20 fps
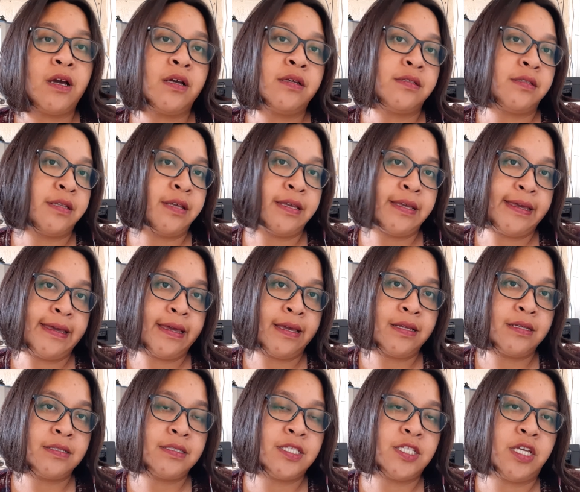and they
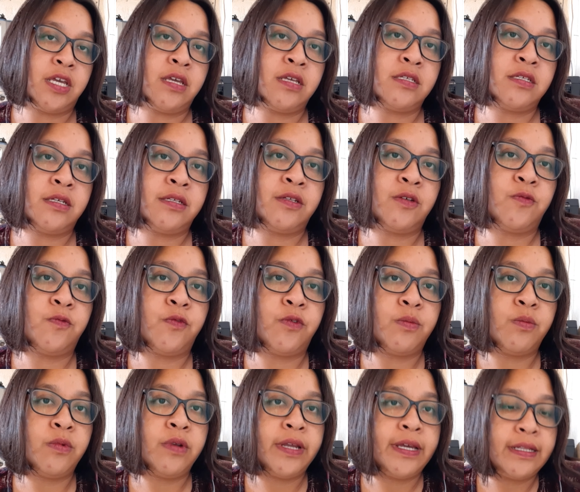can change it and
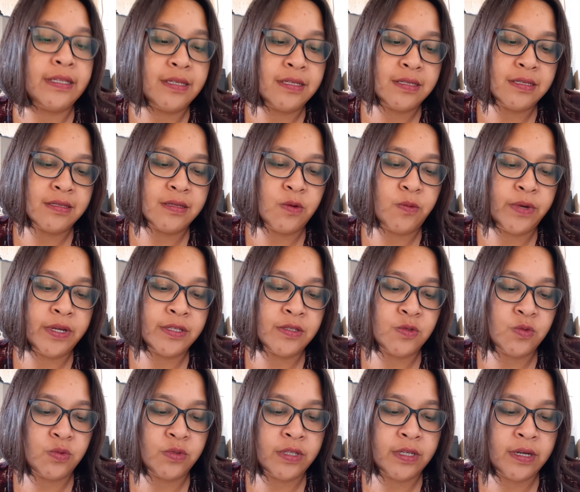formulate. This is a way
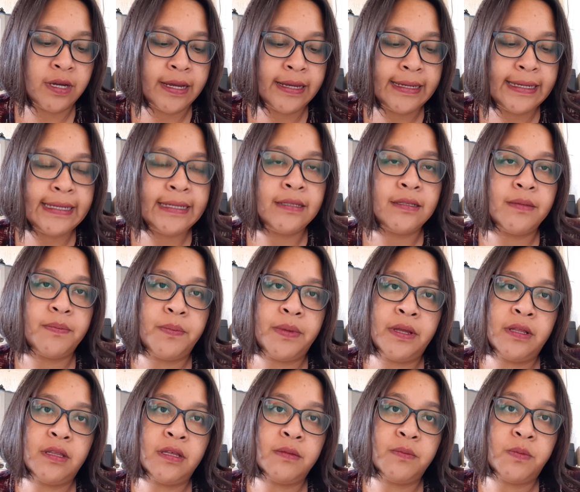to
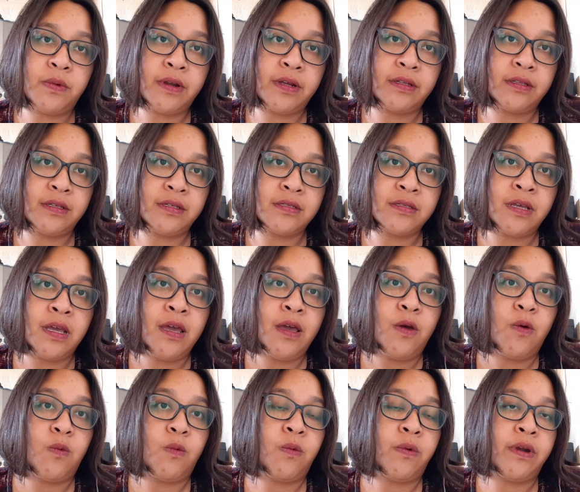independent practice
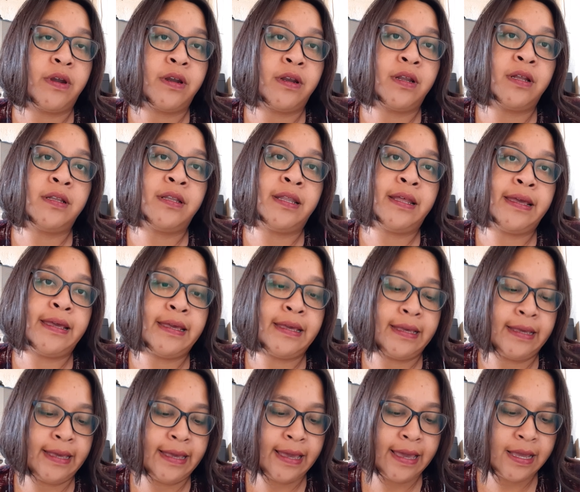where they
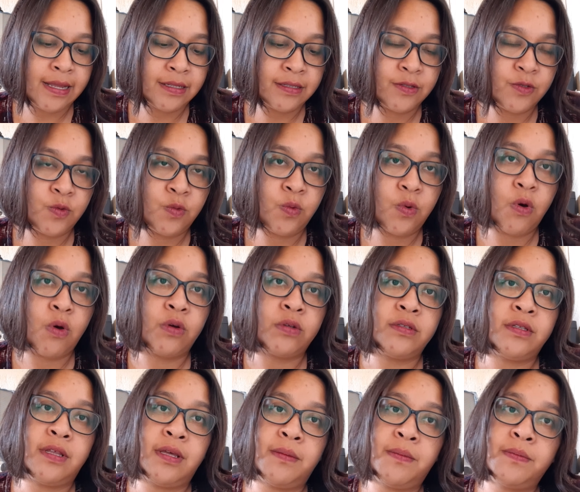can do
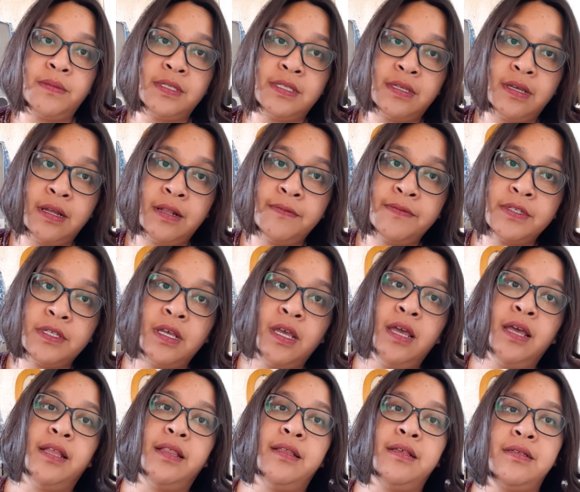on themselves
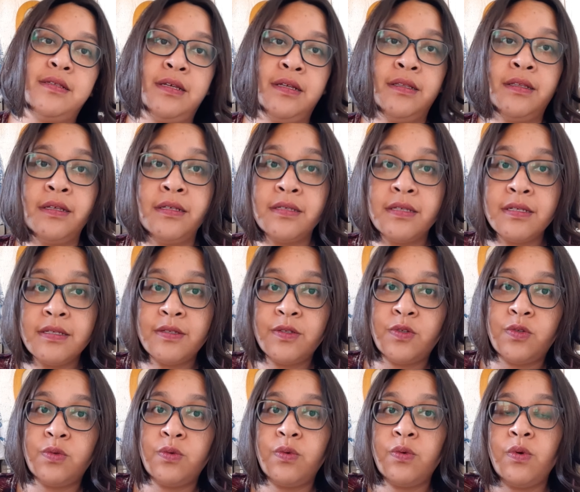the sentences
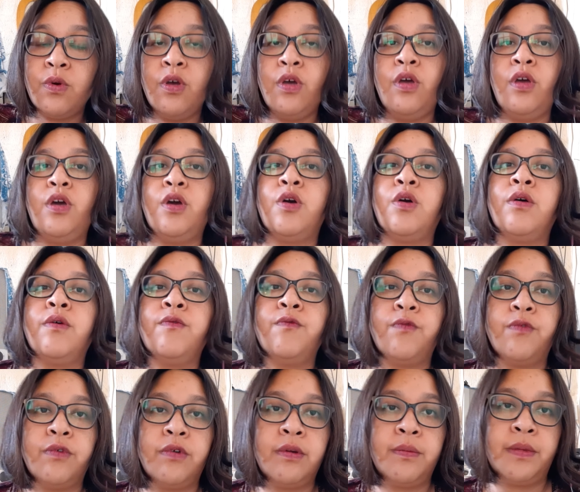to
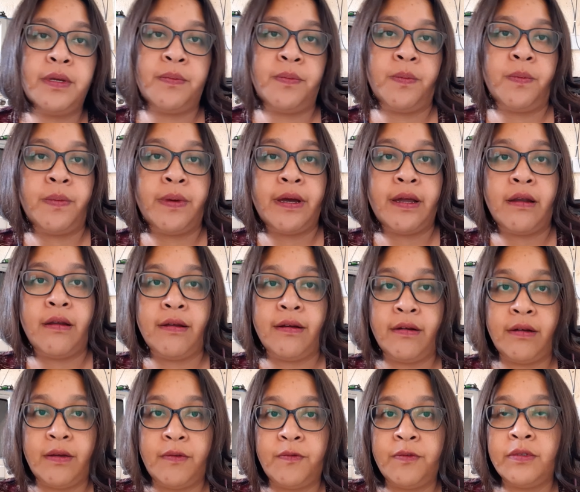conform a
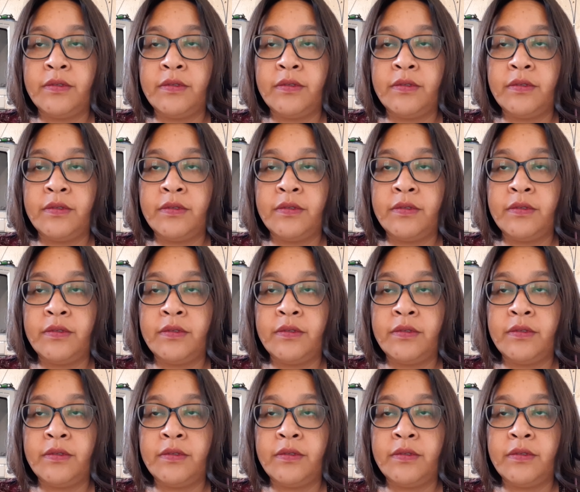paragraph.